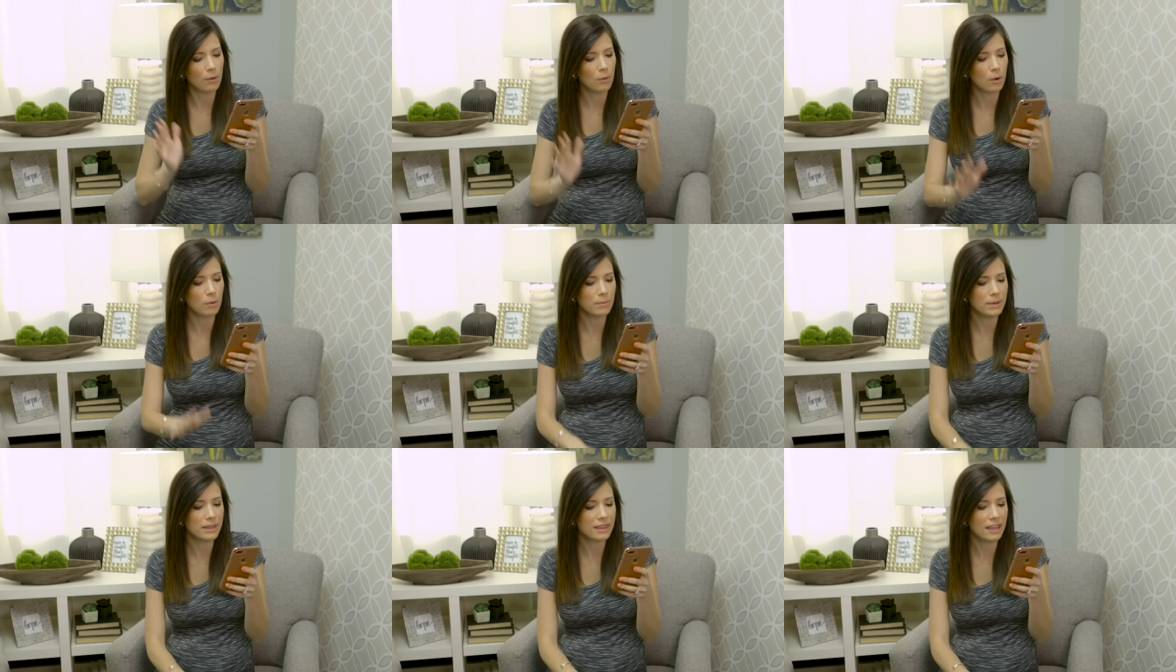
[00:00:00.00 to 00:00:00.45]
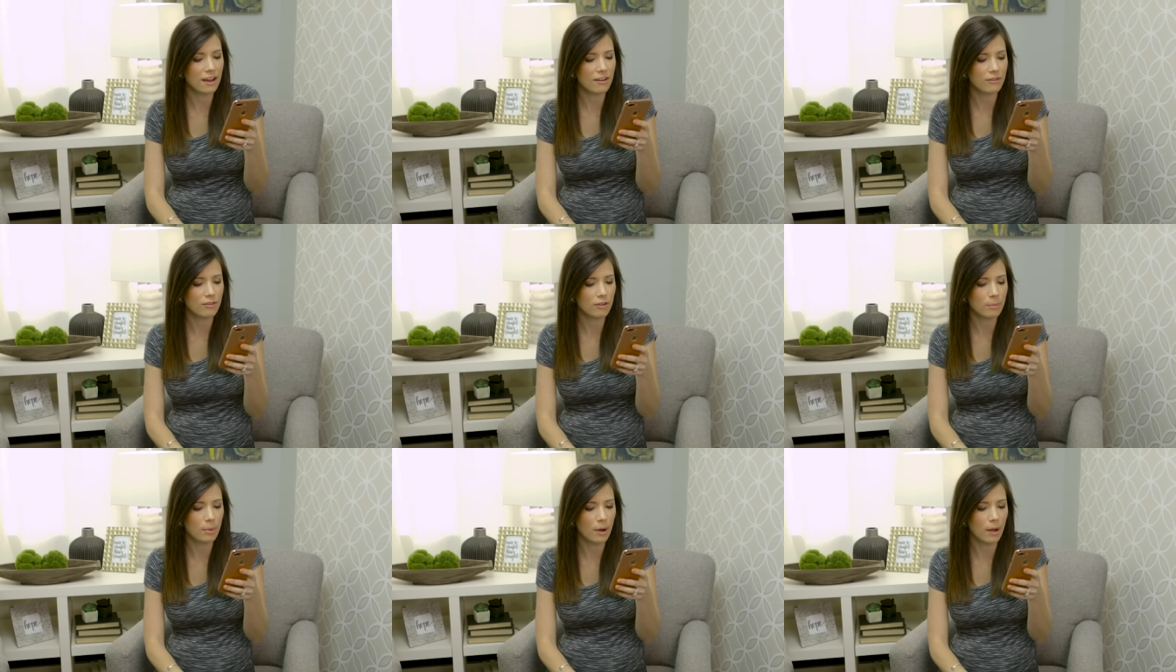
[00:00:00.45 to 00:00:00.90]
I won't be
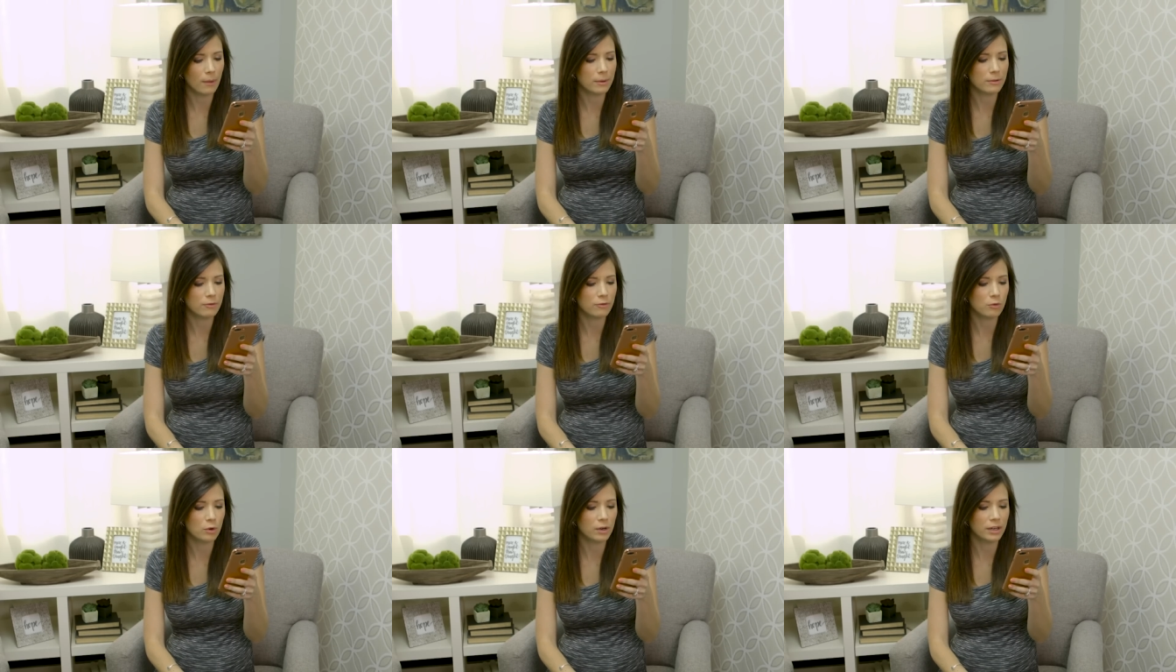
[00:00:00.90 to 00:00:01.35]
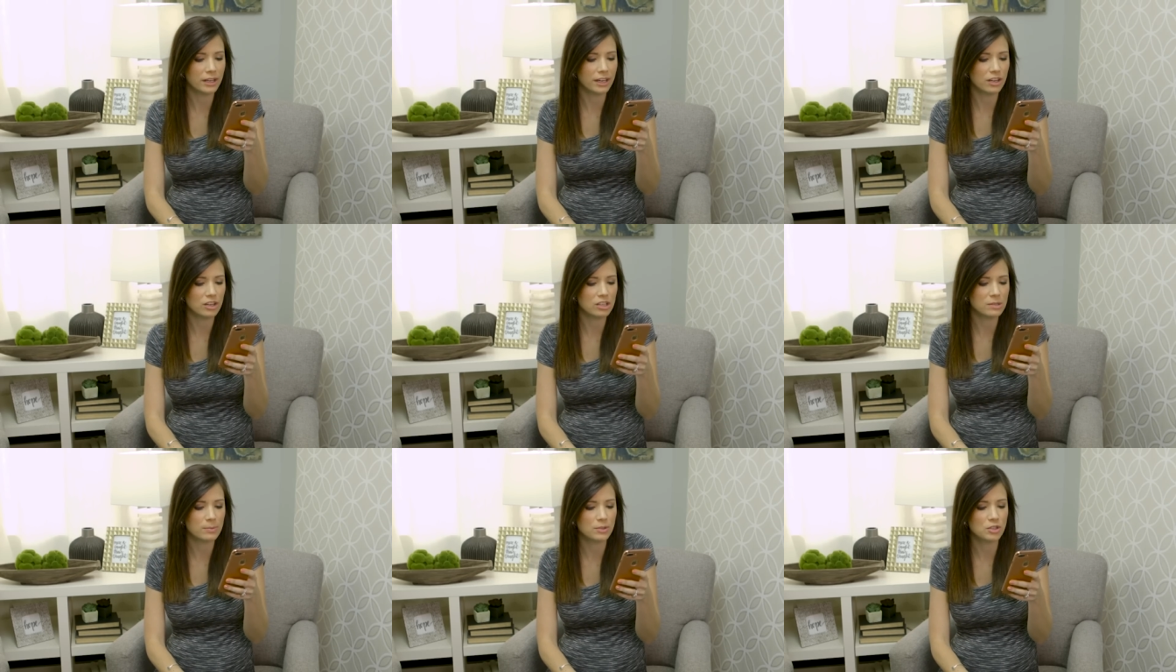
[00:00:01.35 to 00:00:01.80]
there for probably four
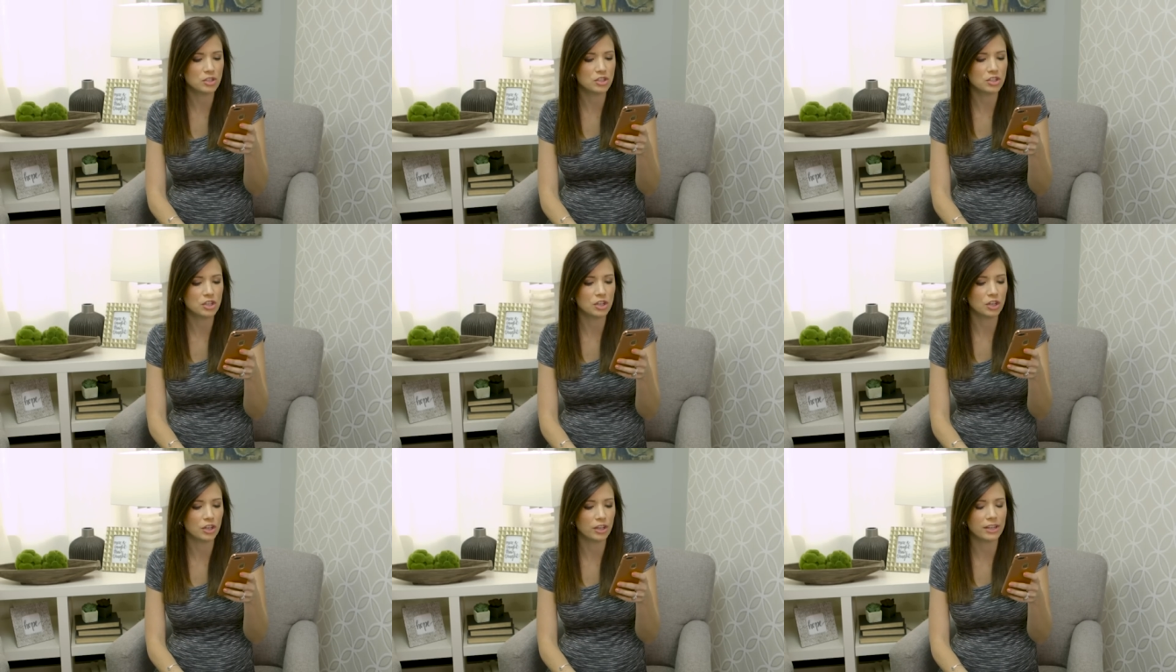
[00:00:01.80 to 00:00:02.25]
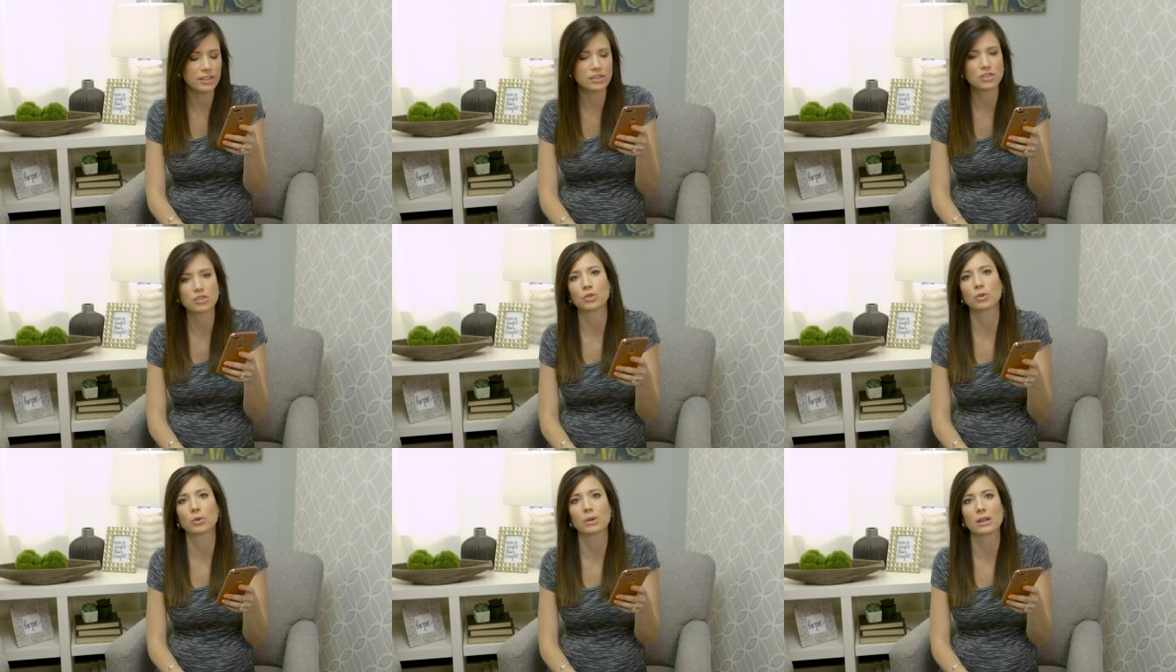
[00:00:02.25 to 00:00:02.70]
years, but just
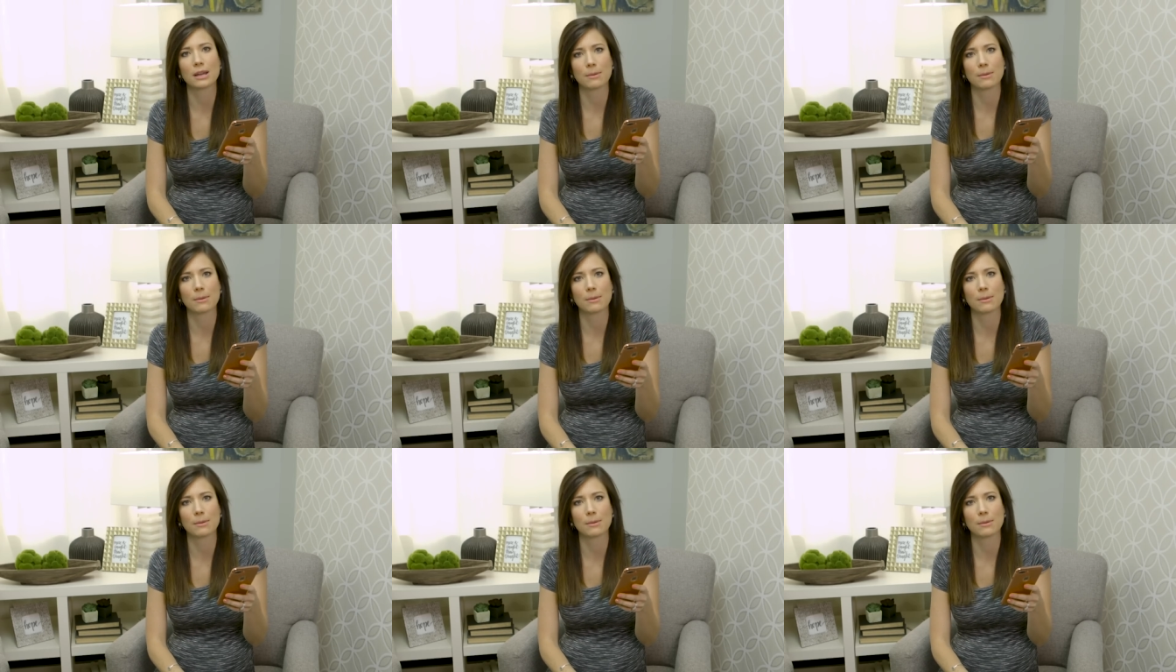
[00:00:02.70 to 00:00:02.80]
curious your